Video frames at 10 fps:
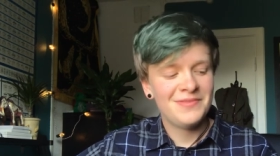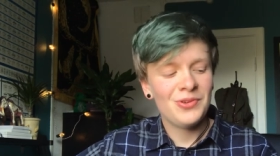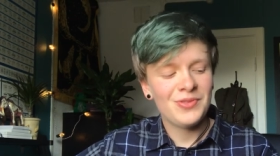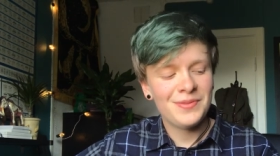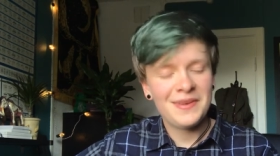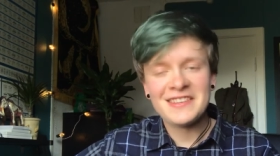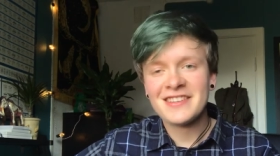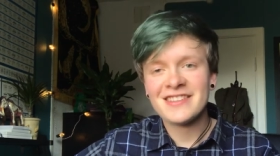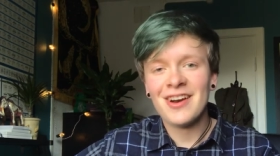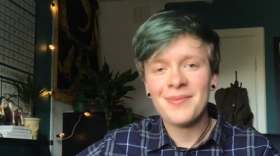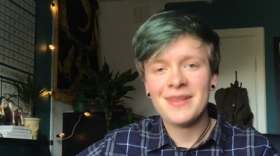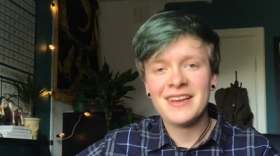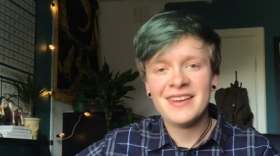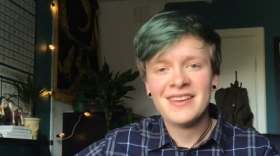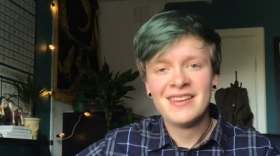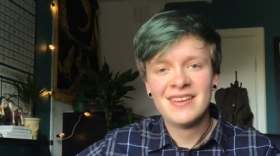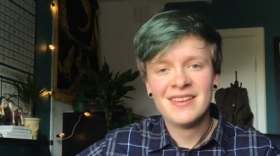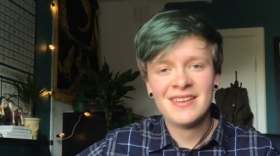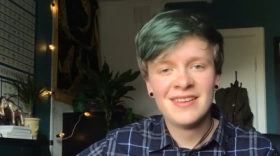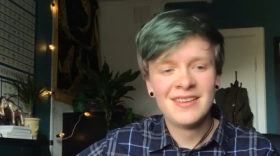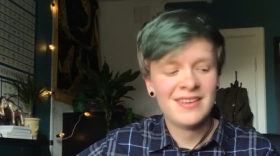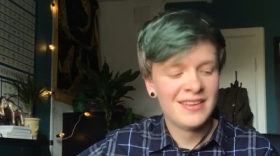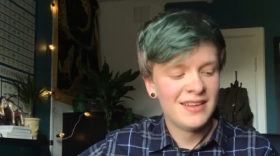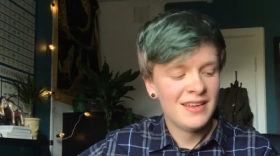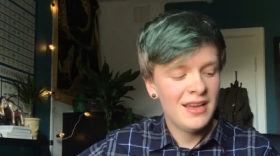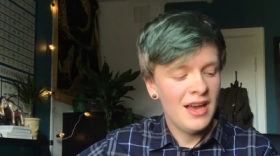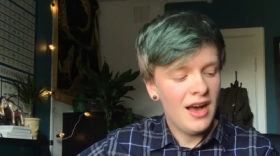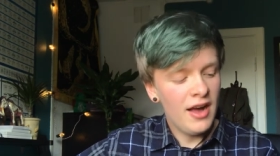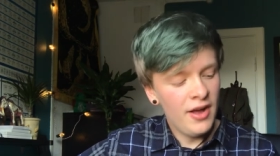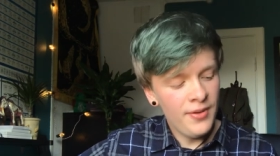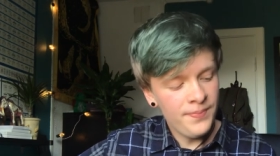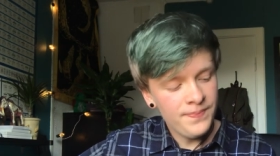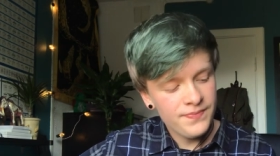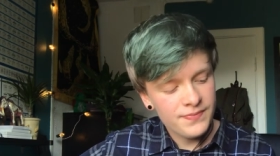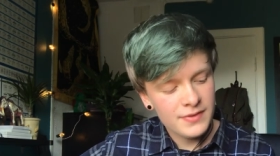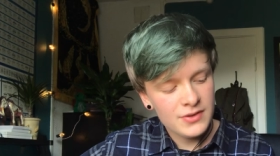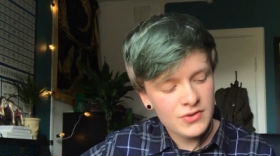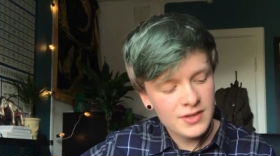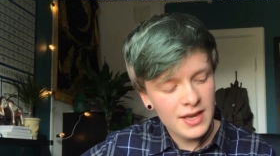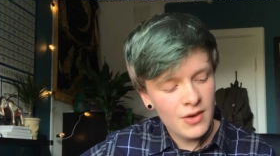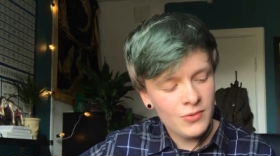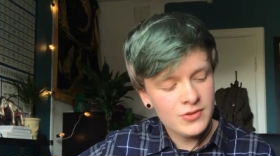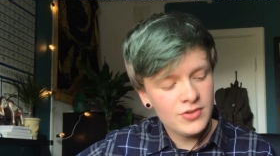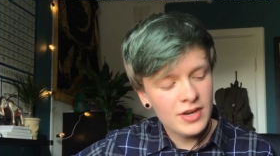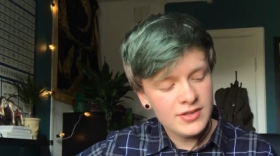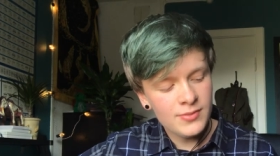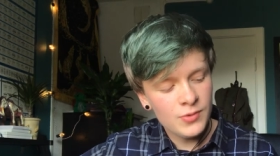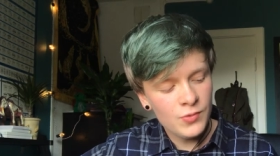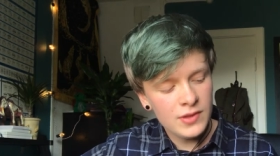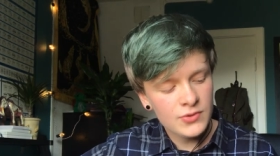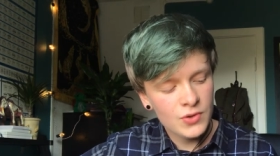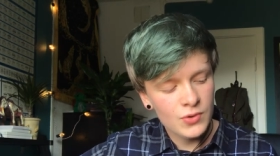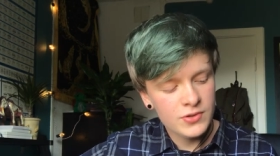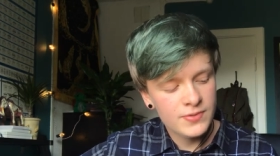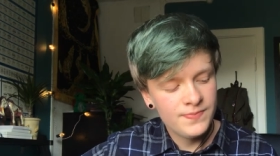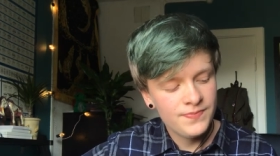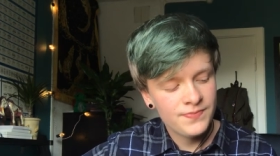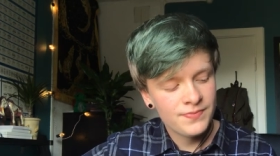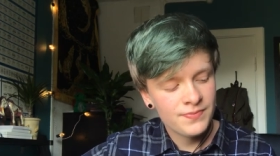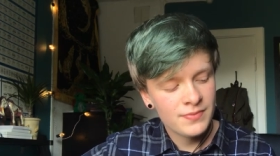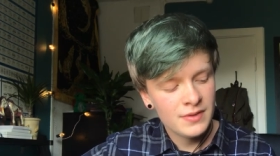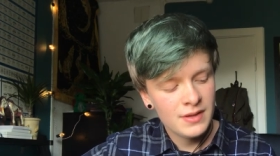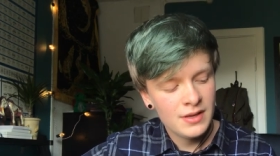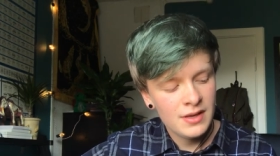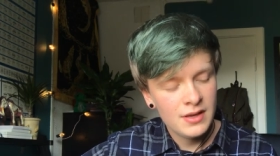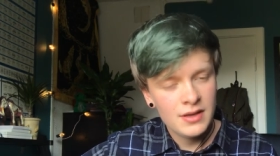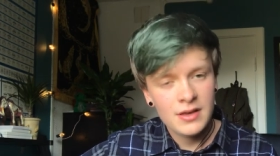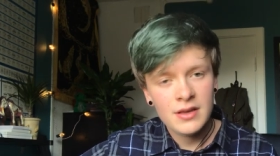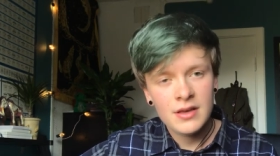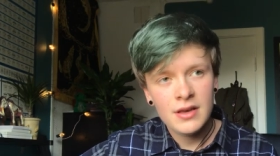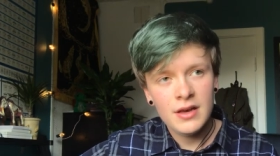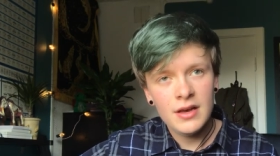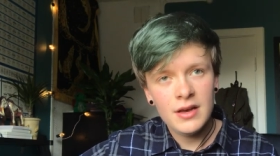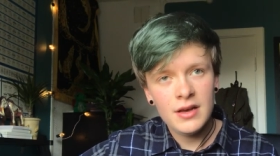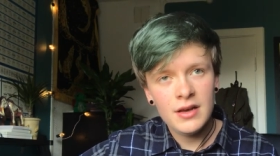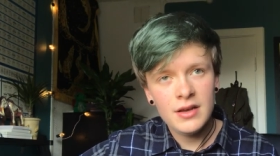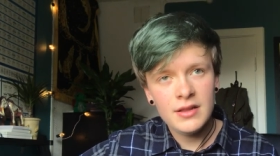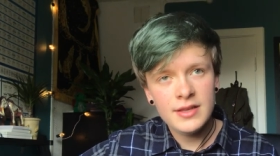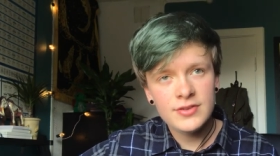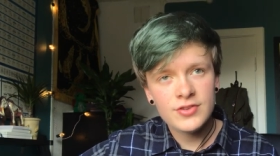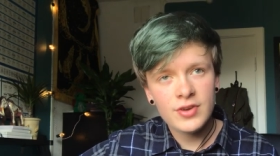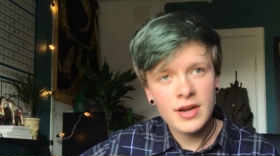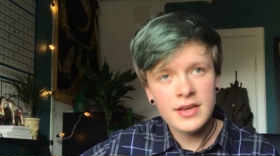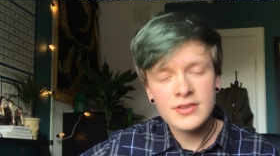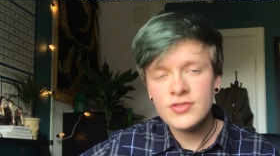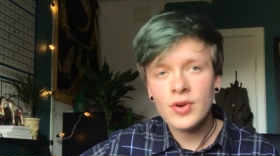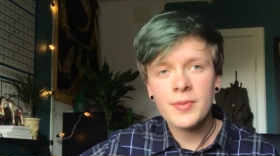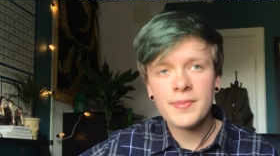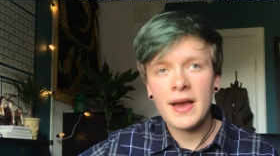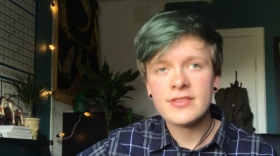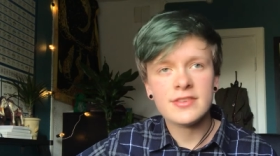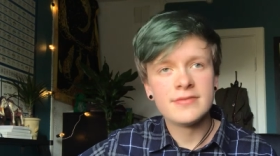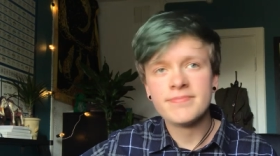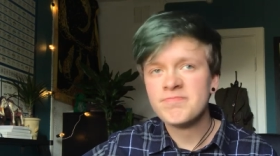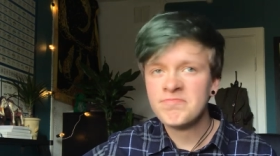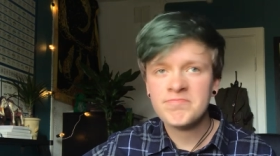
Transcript: Not the best guitar player. So say I want to try something with those chords. Let's try a strumming pattern.